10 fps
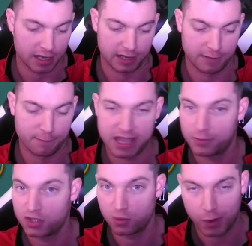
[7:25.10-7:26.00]

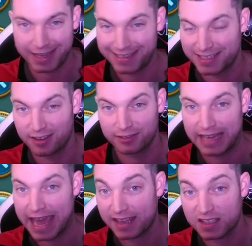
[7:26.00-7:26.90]
Maybe you wait until
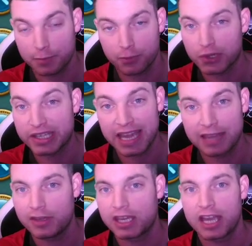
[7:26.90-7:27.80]
next
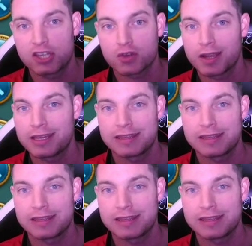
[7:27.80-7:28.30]
pre-KVK training.